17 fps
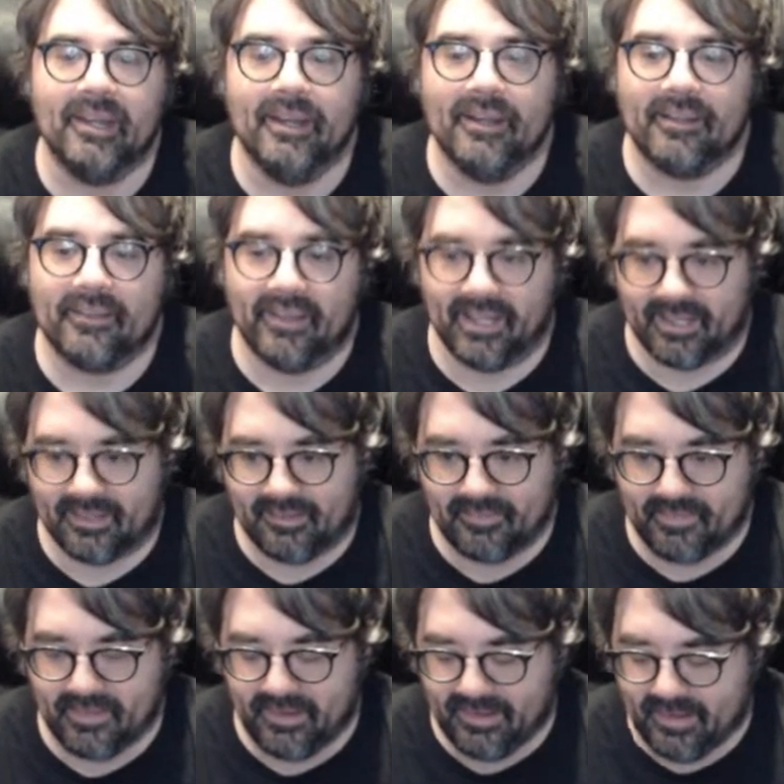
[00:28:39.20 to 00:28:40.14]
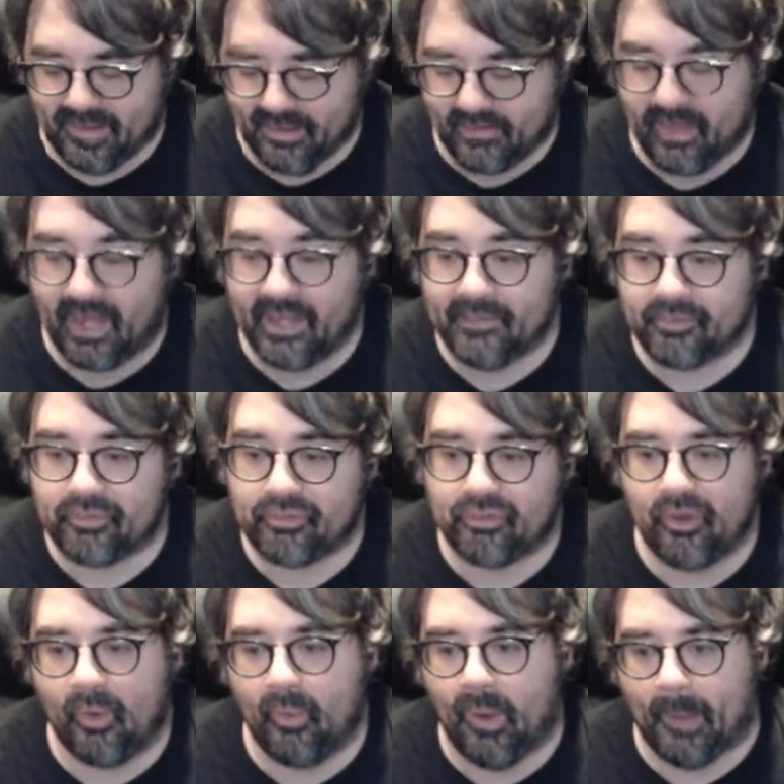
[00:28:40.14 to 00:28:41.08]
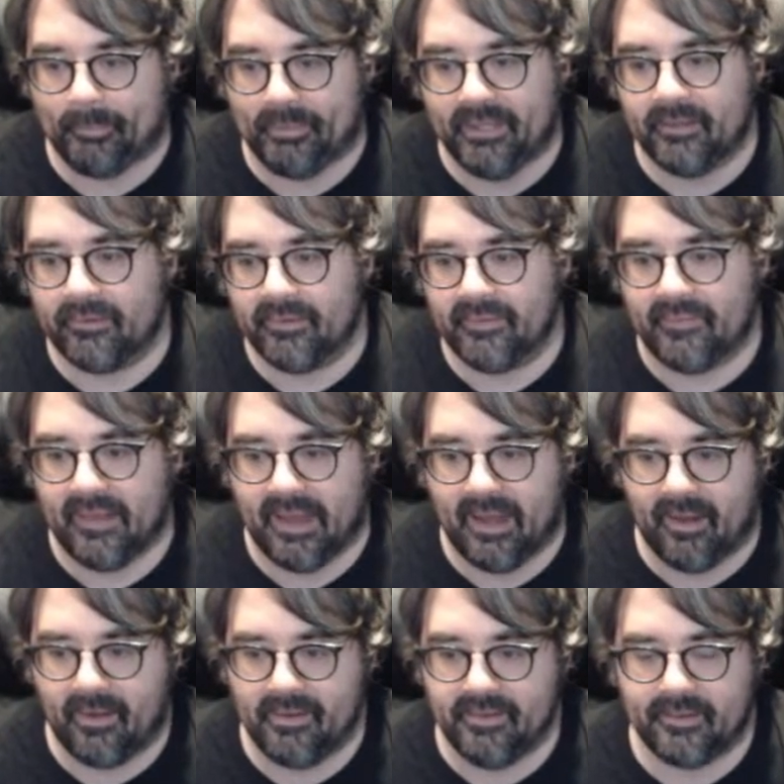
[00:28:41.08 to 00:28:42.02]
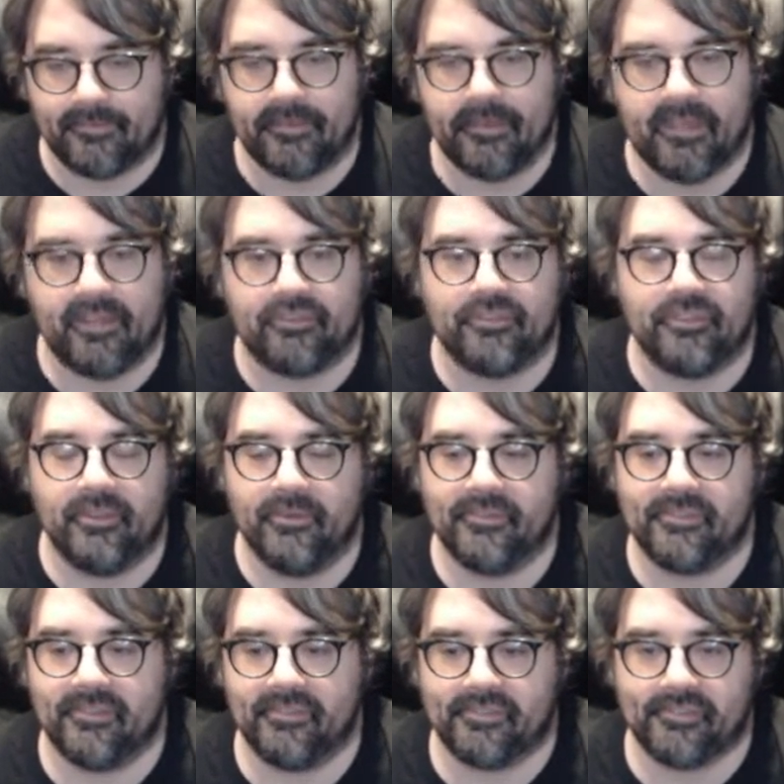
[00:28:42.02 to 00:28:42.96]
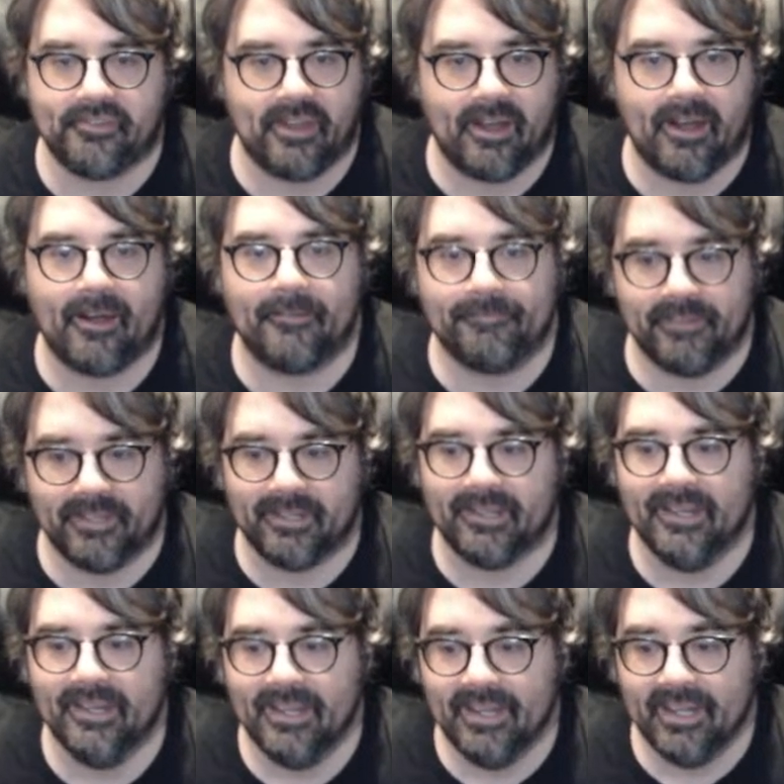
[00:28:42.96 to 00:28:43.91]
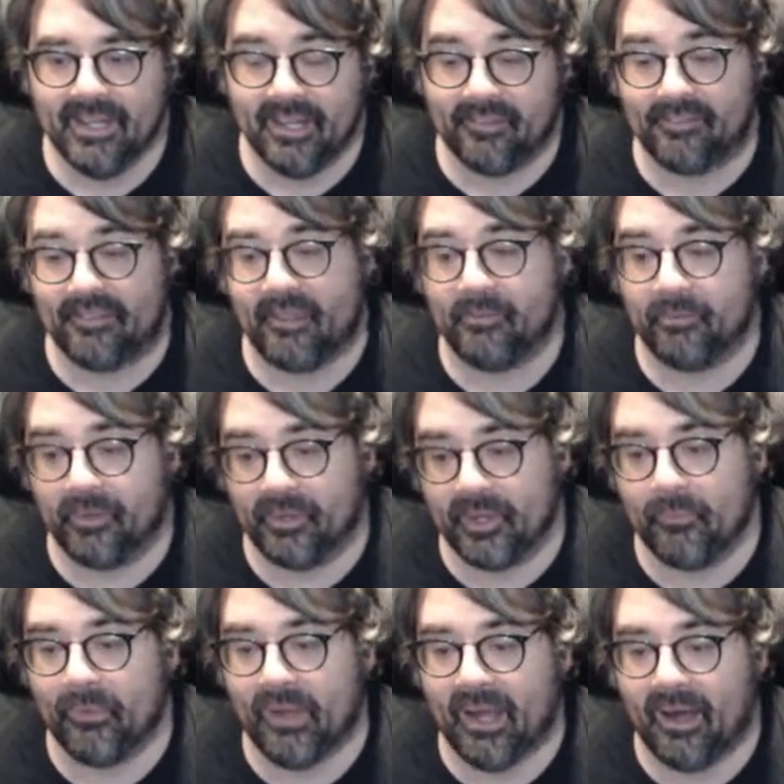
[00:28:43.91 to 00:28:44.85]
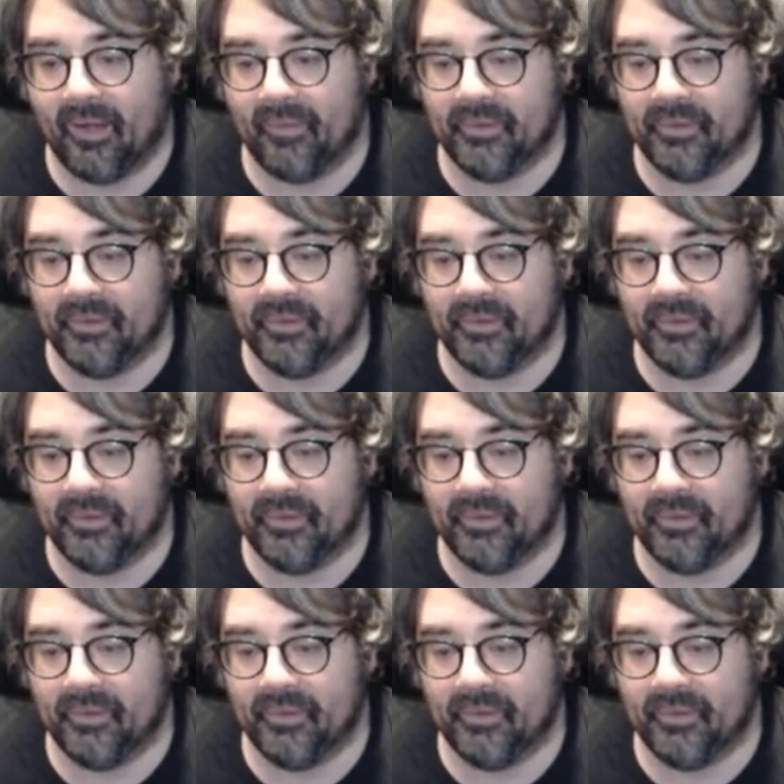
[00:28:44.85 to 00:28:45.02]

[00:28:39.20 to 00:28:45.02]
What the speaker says: Like they all kind of show up here and there in different issues and stuff, and it's done really well.